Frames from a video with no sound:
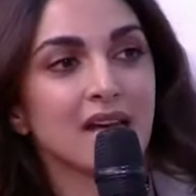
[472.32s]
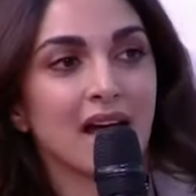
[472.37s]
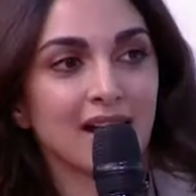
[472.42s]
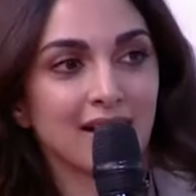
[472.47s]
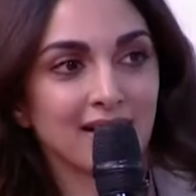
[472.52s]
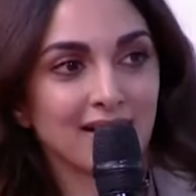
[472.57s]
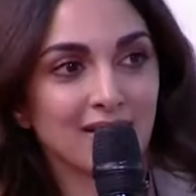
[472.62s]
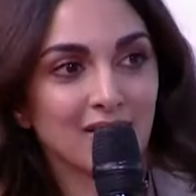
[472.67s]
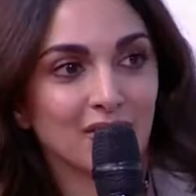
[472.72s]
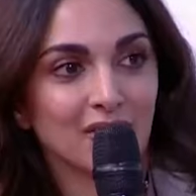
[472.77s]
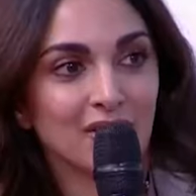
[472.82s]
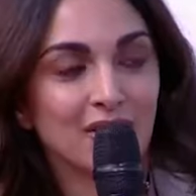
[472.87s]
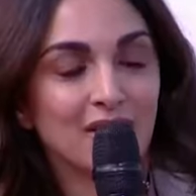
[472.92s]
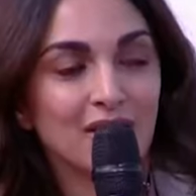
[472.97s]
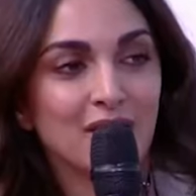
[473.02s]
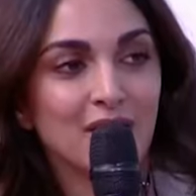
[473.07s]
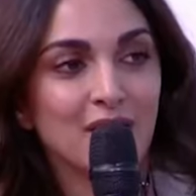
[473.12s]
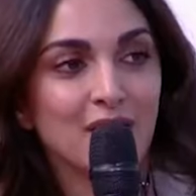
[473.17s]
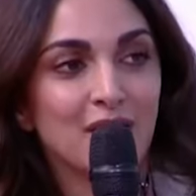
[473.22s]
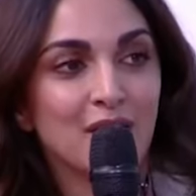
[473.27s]
character.
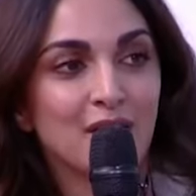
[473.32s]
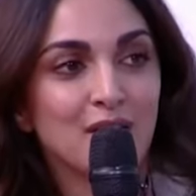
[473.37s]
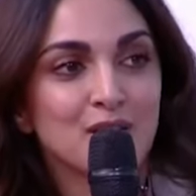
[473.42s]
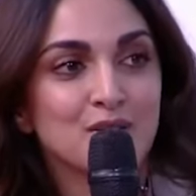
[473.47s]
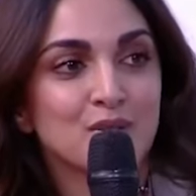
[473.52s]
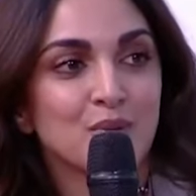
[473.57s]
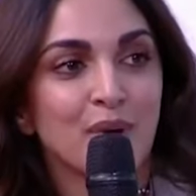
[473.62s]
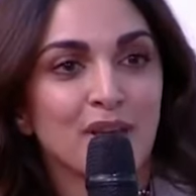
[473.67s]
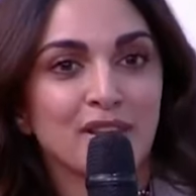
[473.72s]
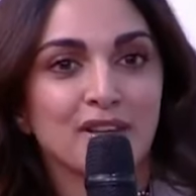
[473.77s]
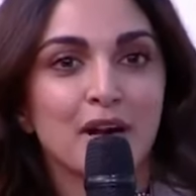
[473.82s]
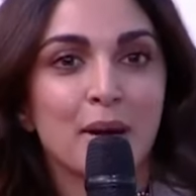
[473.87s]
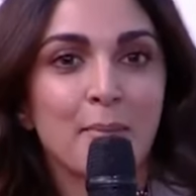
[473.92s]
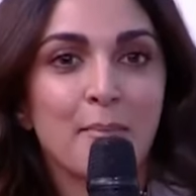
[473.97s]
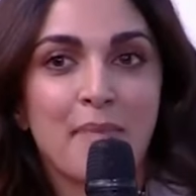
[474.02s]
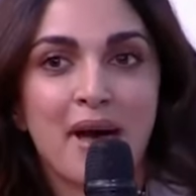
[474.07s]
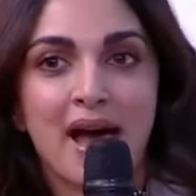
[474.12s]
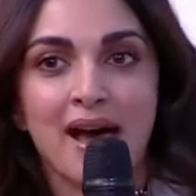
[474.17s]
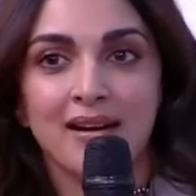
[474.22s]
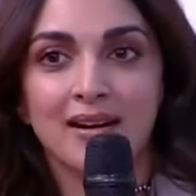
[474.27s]
So whether
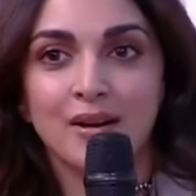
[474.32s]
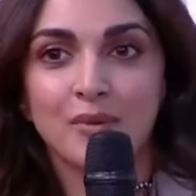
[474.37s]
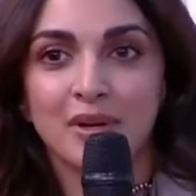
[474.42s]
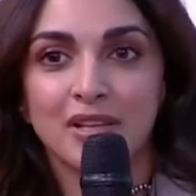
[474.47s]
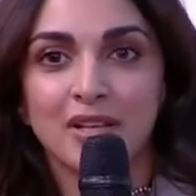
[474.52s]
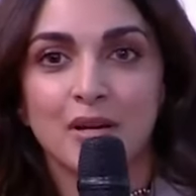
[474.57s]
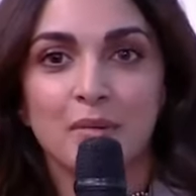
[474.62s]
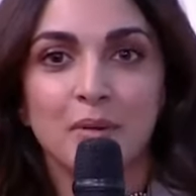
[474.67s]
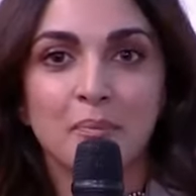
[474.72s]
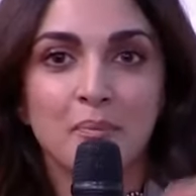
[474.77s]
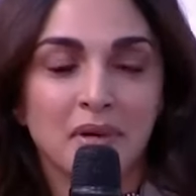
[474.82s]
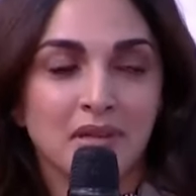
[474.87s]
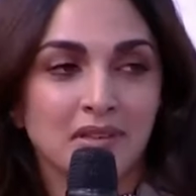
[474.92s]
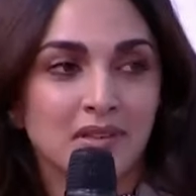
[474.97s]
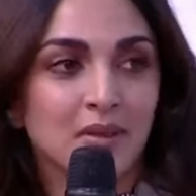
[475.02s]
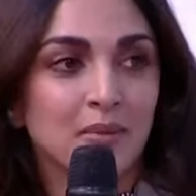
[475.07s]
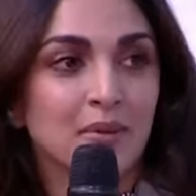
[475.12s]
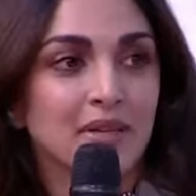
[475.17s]
I'm married, whether I'm a mother,